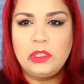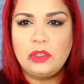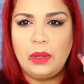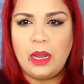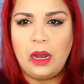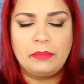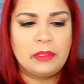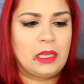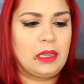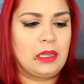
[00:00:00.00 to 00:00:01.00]
So it
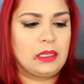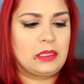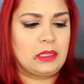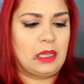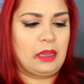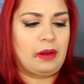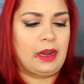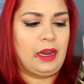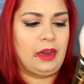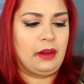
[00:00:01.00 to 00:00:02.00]
comes in this thing right
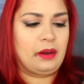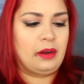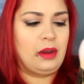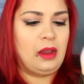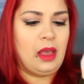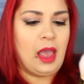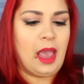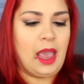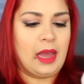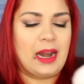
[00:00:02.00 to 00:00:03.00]
here.
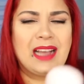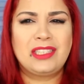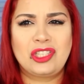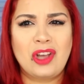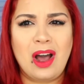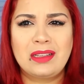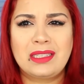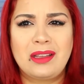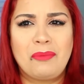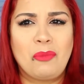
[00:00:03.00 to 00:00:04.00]
And I saw
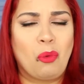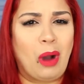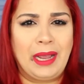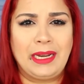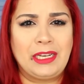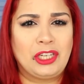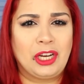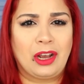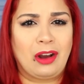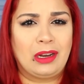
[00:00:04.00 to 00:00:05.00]
some whiny
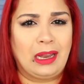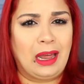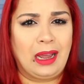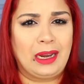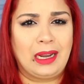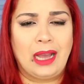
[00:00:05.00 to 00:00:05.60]
chick online.